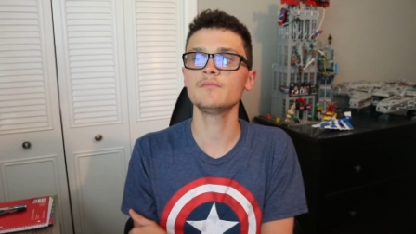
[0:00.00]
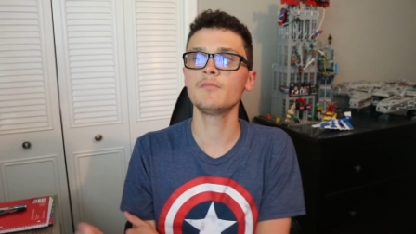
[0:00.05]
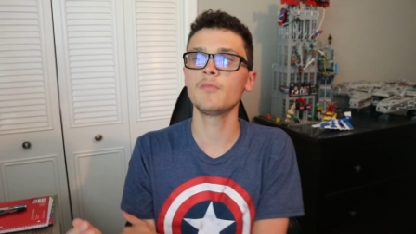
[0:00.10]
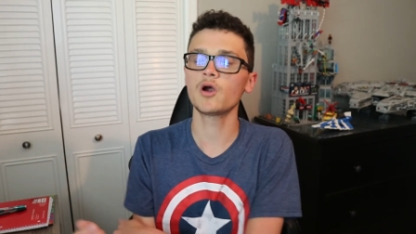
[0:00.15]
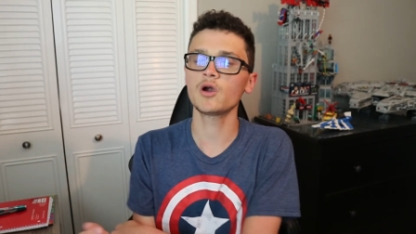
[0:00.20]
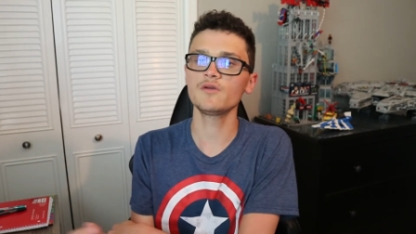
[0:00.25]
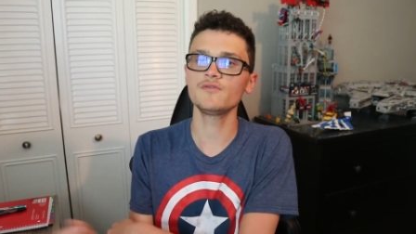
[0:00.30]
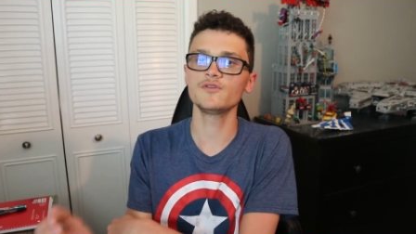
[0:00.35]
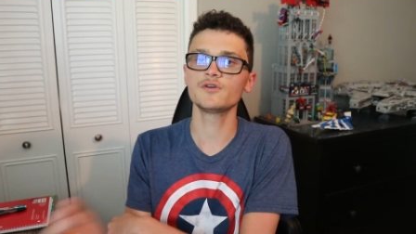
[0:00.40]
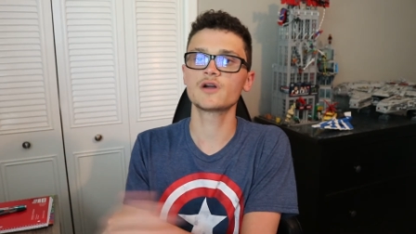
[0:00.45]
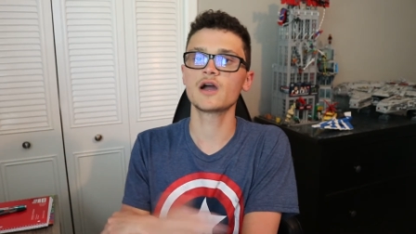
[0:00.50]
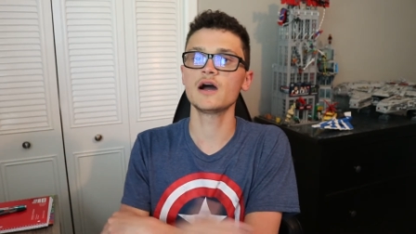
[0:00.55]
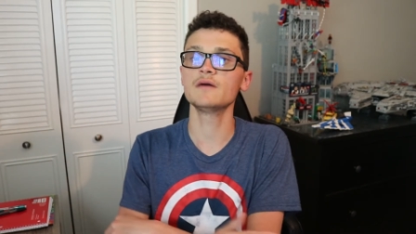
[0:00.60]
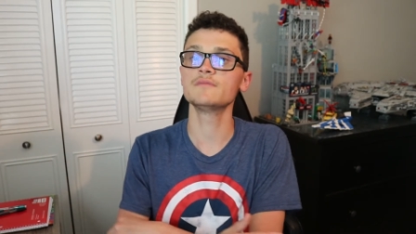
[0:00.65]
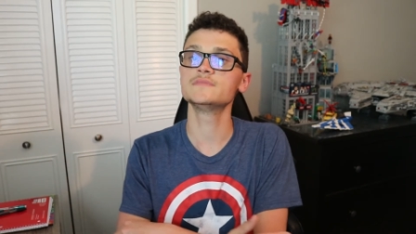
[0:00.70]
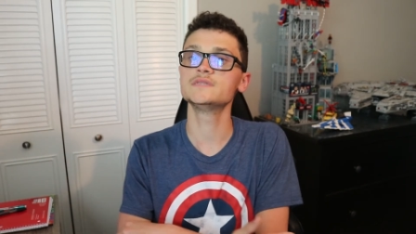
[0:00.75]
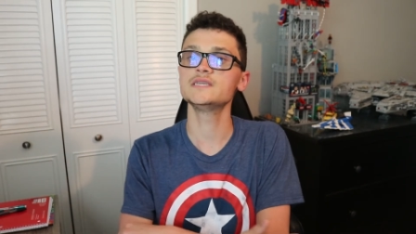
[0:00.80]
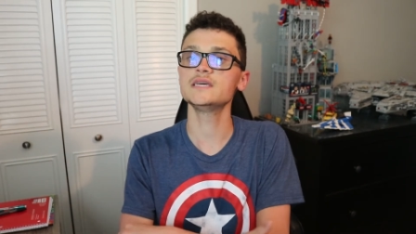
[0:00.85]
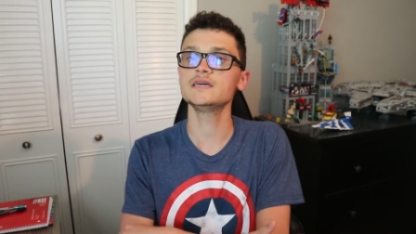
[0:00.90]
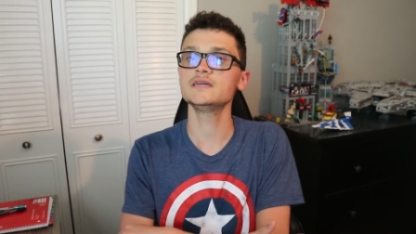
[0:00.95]
Marvel
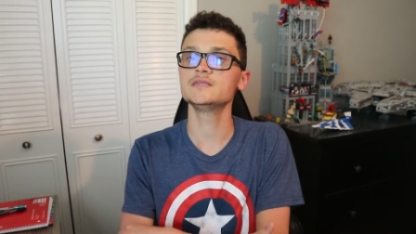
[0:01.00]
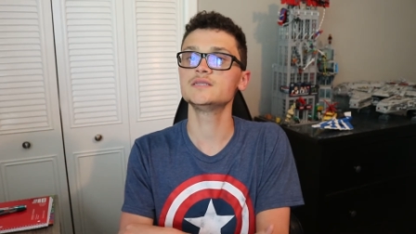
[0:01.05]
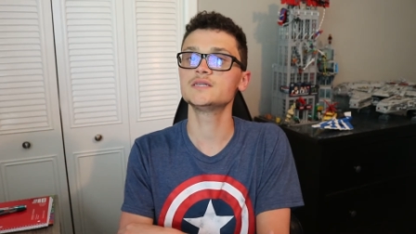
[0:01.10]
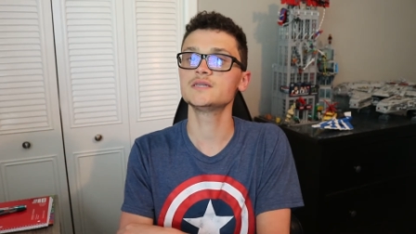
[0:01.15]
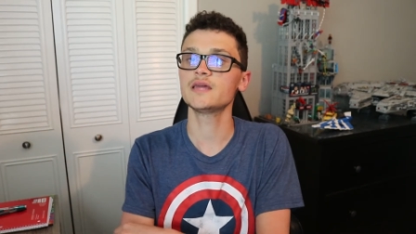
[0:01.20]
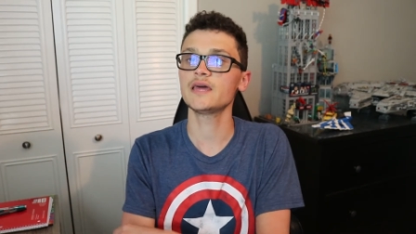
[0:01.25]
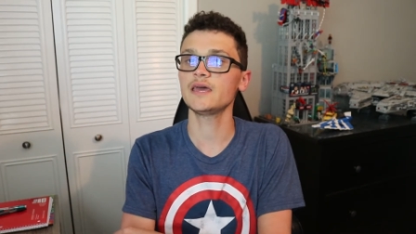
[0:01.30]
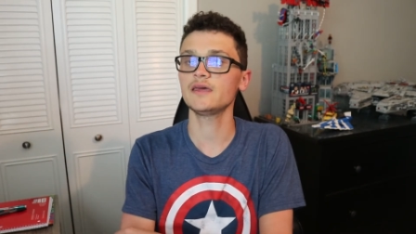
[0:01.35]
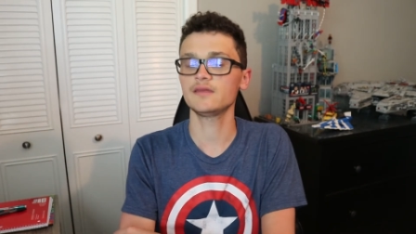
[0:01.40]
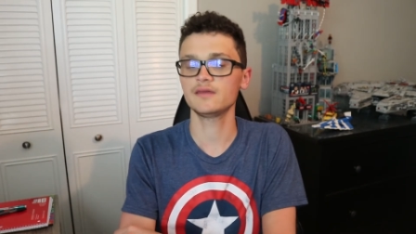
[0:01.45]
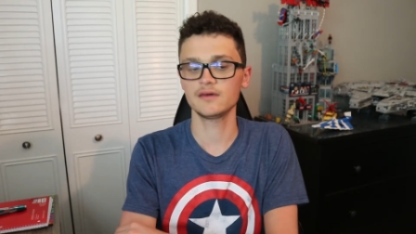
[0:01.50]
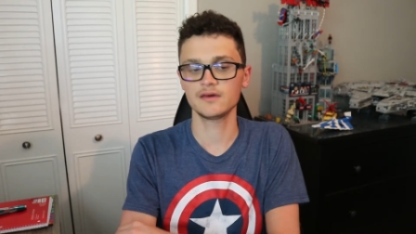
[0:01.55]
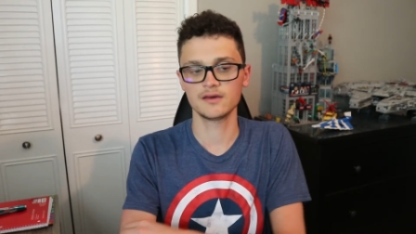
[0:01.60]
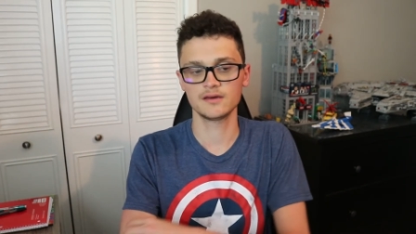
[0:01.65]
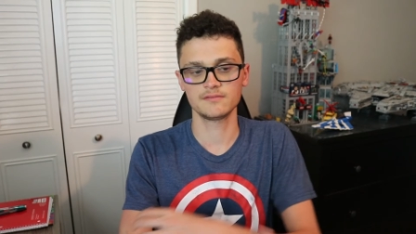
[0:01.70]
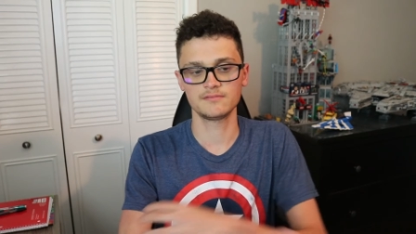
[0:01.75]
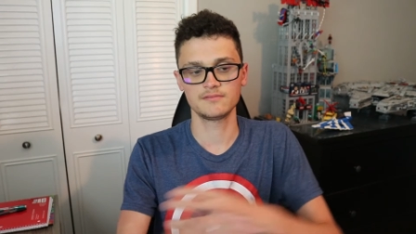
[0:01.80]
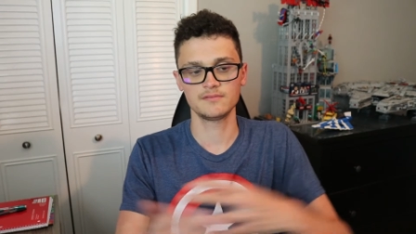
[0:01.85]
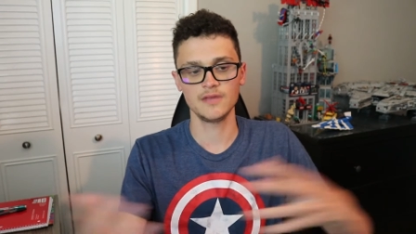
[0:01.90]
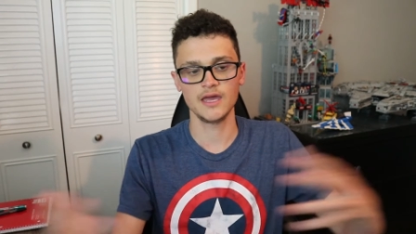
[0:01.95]
comes into
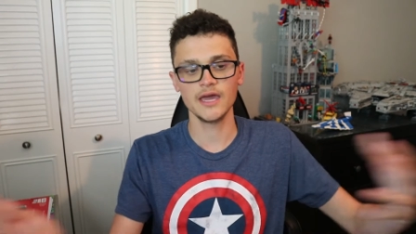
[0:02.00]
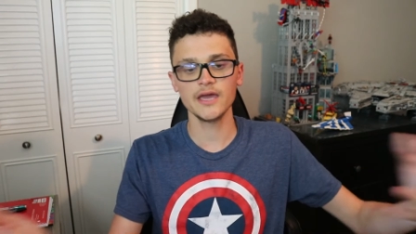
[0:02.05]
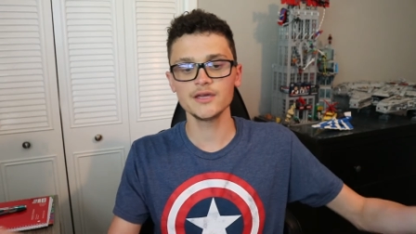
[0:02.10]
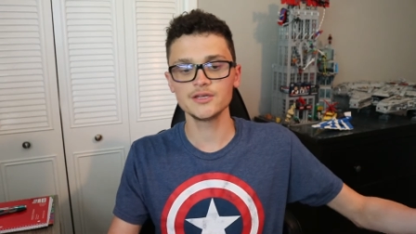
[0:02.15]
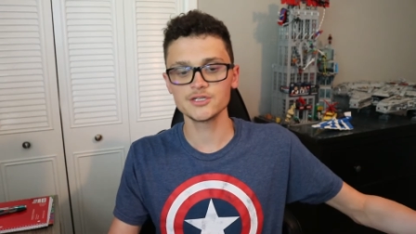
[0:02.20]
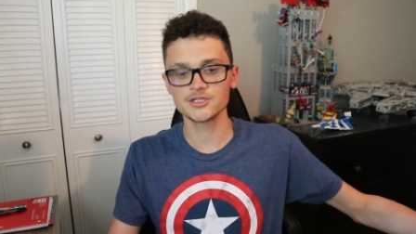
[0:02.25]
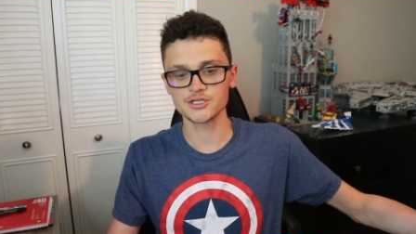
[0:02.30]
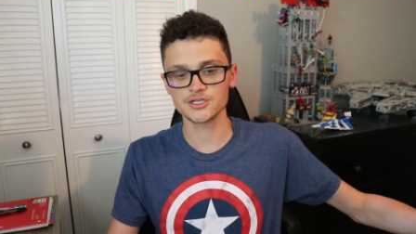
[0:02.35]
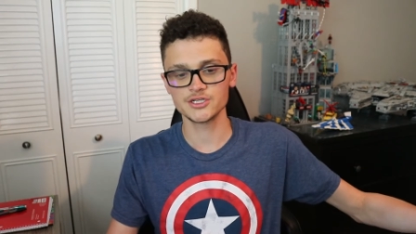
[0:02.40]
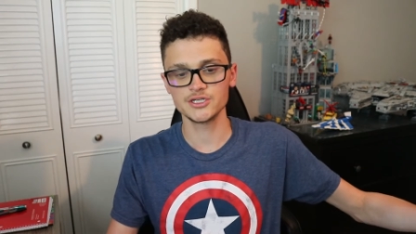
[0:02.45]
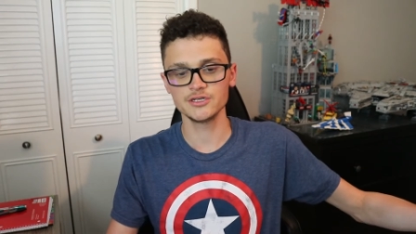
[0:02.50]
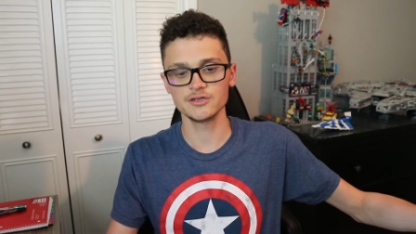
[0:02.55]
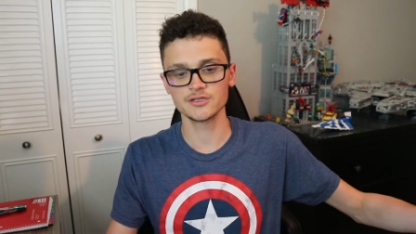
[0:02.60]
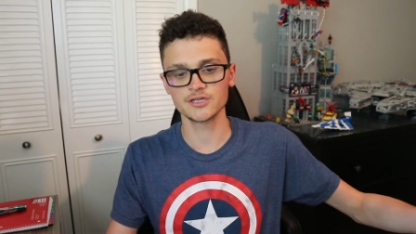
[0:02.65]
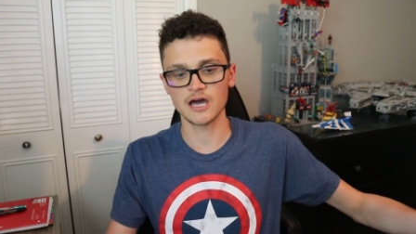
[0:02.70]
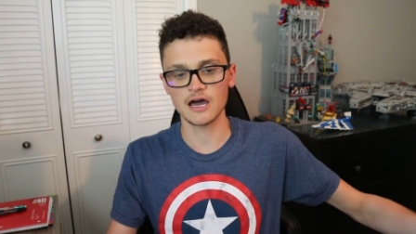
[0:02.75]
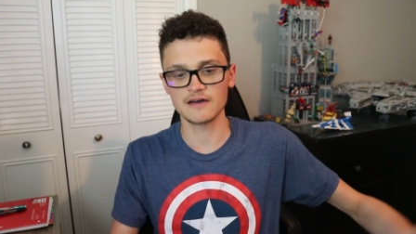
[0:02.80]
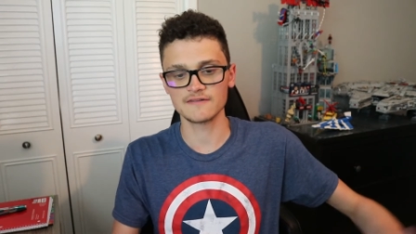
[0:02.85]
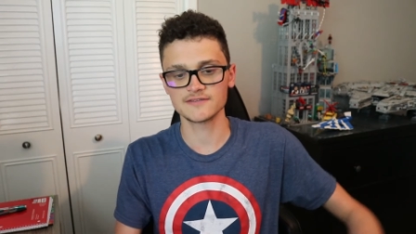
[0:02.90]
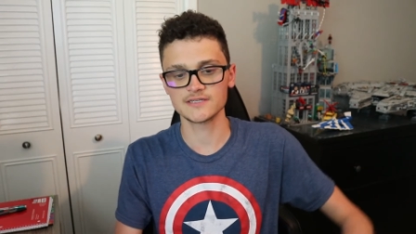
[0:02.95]
the Agents of S.H.I.E.L.D.
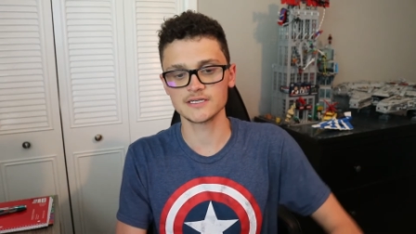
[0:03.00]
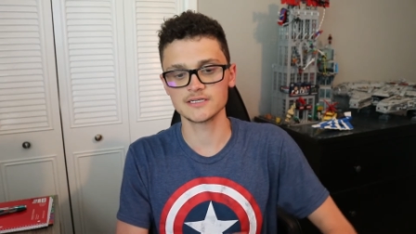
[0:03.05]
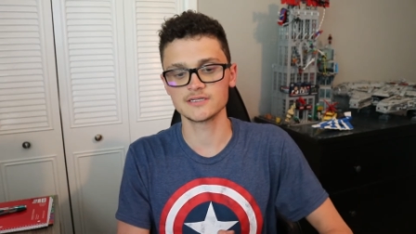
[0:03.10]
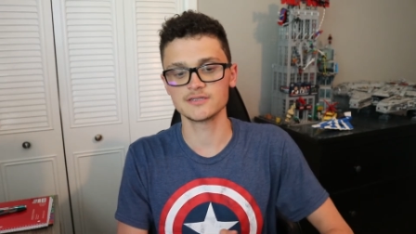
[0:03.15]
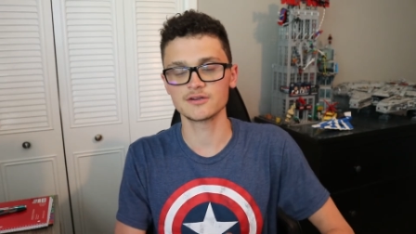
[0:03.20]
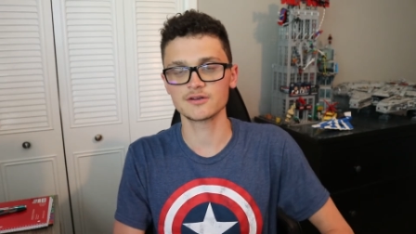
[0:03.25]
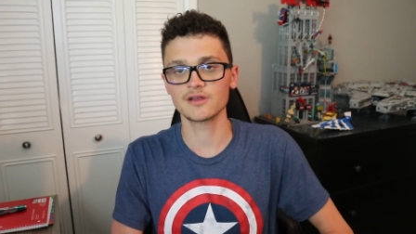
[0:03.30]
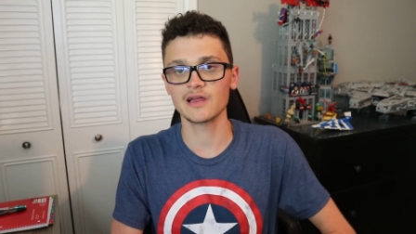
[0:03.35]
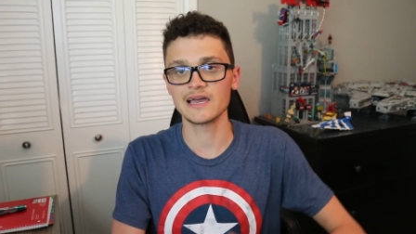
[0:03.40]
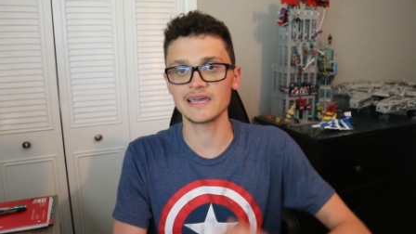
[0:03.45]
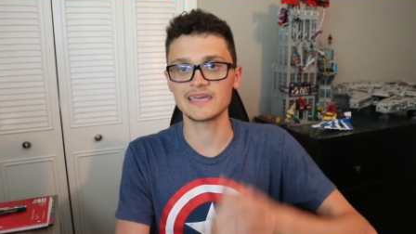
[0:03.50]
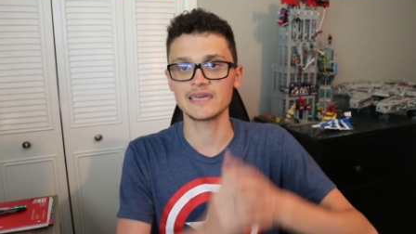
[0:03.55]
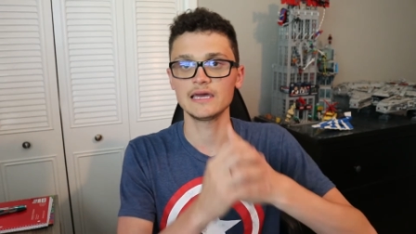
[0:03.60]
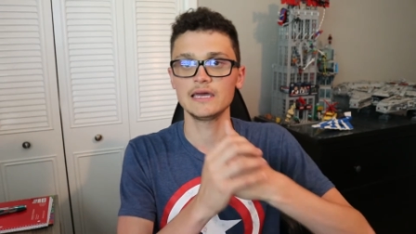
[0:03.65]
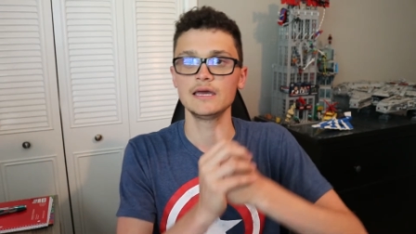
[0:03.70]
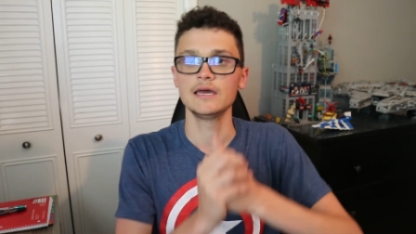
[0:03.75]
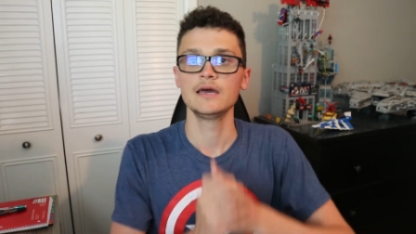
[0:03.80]
offices and they're like,